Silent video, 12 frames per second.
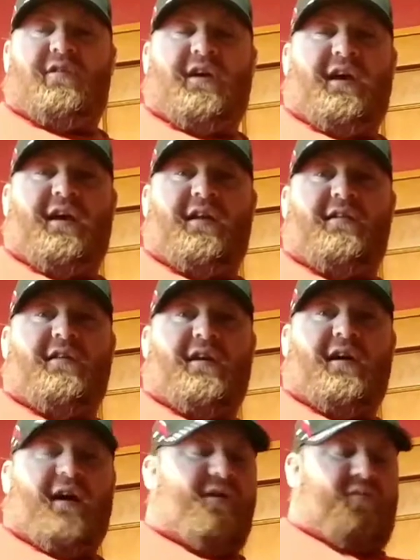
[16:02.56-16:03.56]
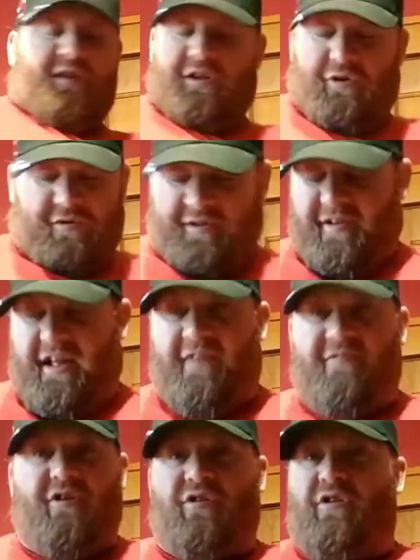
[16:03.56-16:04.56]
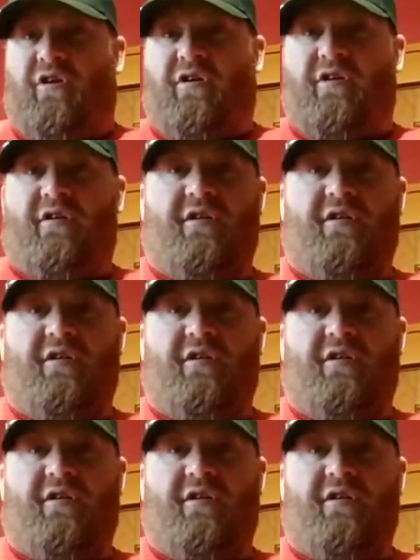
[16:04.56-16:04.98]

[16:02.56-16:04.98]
And I really don't even have to look.